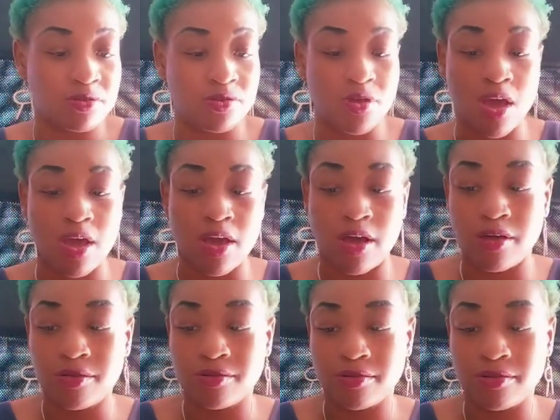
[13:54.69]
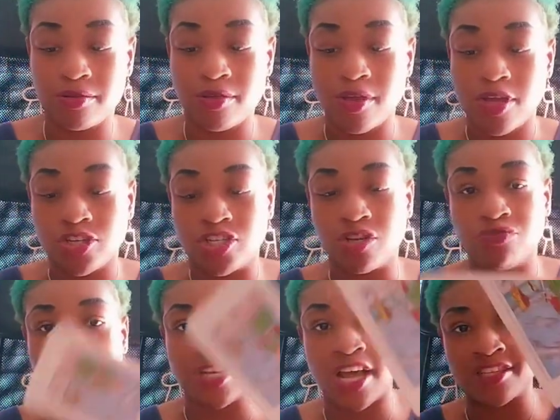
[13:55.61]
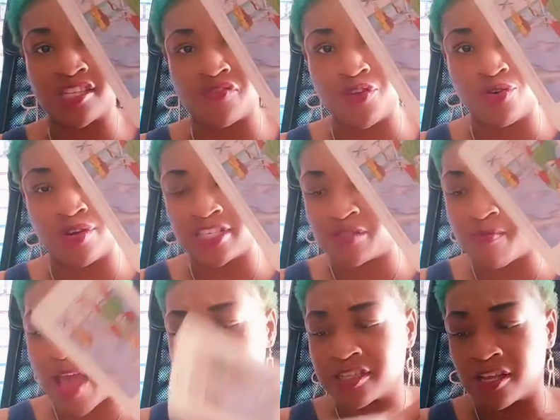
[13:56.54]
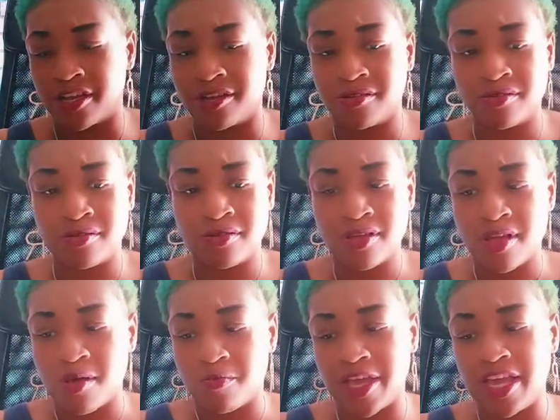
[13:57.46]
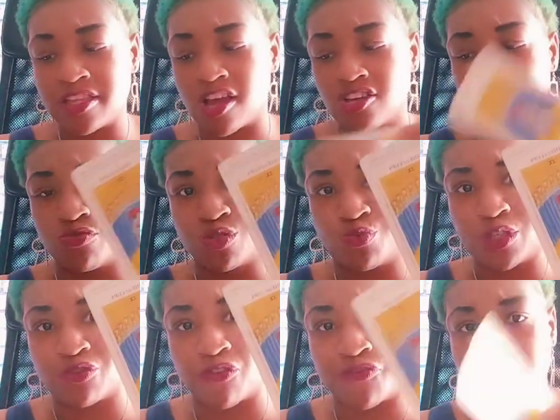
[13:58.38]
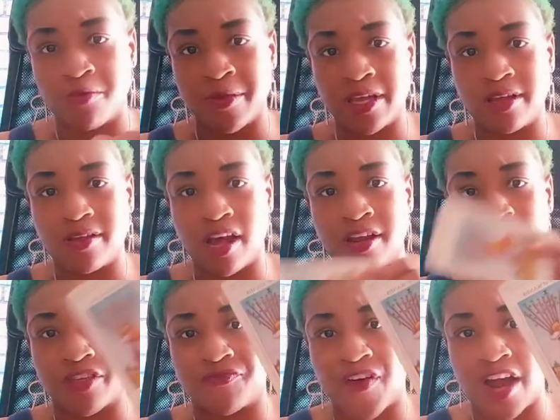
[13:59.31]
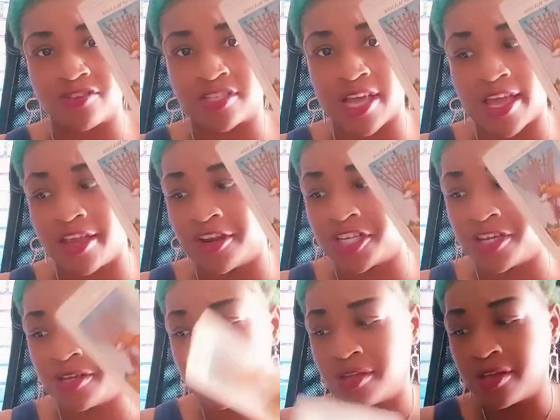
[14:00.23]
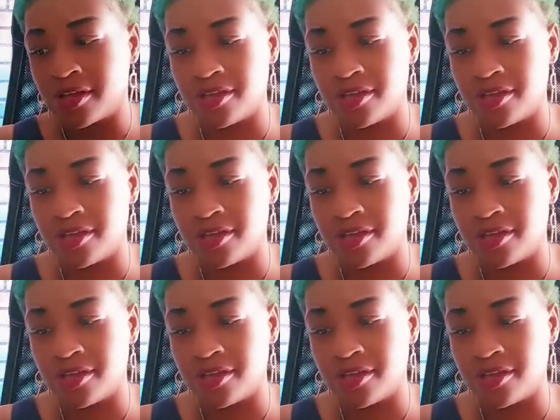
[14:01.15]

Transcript: Yeah, she was jealous of you in this masculine, but he thought she was wish fulfillment. Another fire sign energy.